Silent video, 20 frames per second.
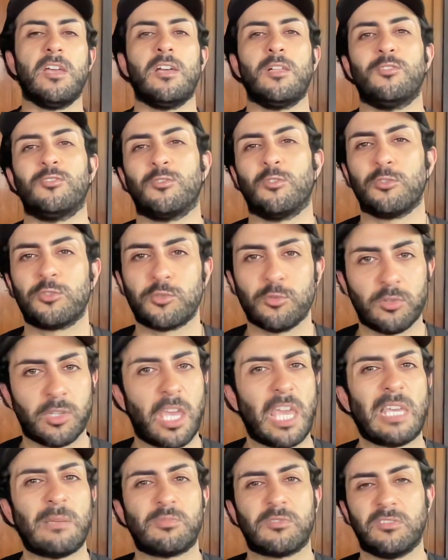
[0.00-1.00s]
They're also
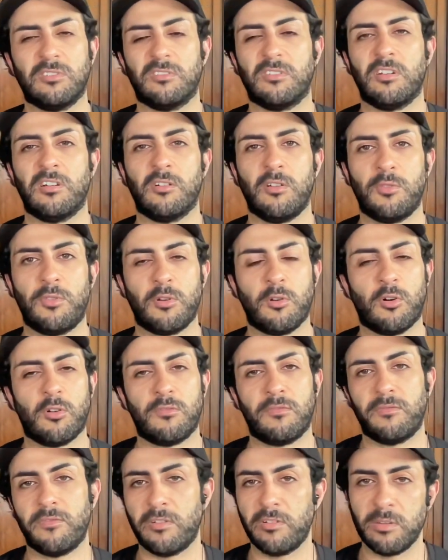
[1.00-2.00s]
games that are
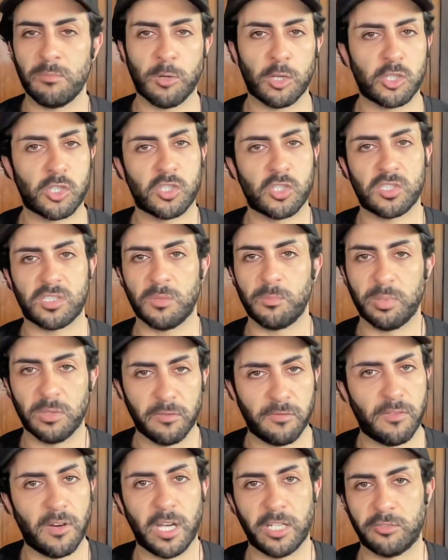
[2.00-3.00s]
very much
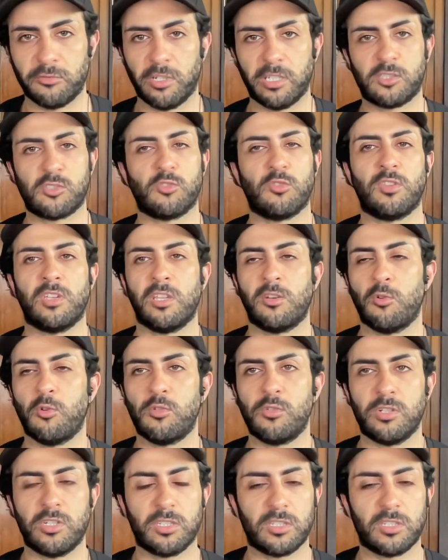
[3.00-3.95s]
simplified, right? So they don't